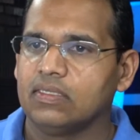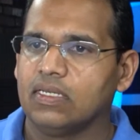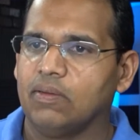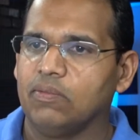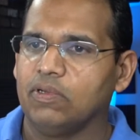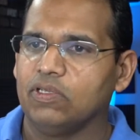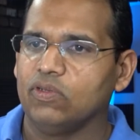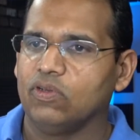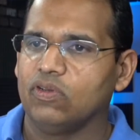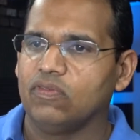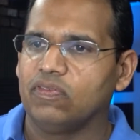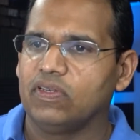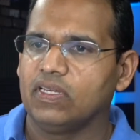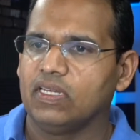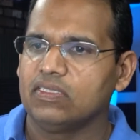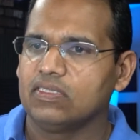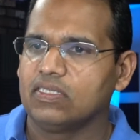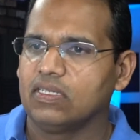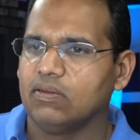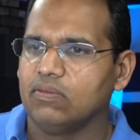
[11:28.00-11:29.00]

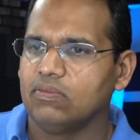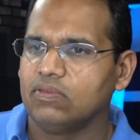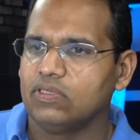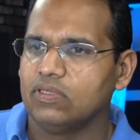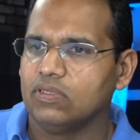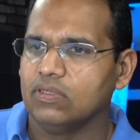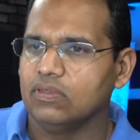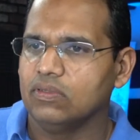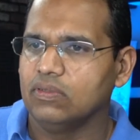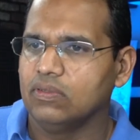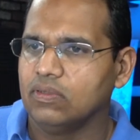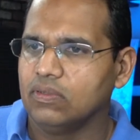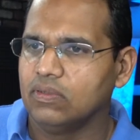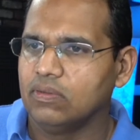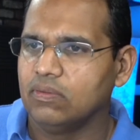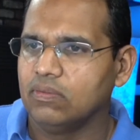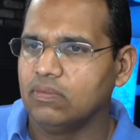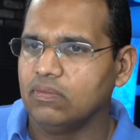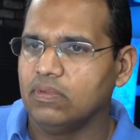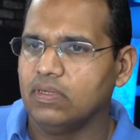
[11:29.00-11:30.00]
notification came up to
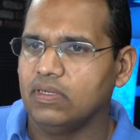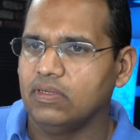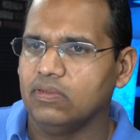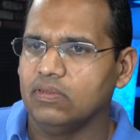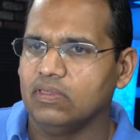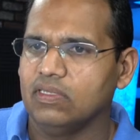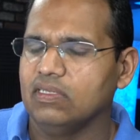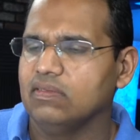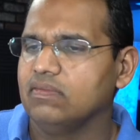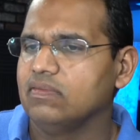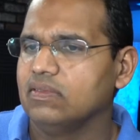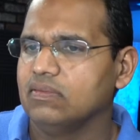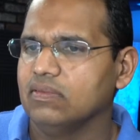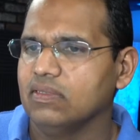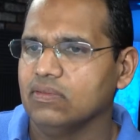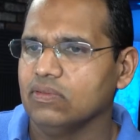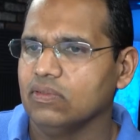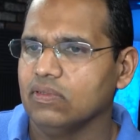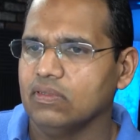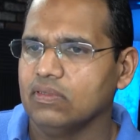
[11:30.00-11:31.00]
where you live. No.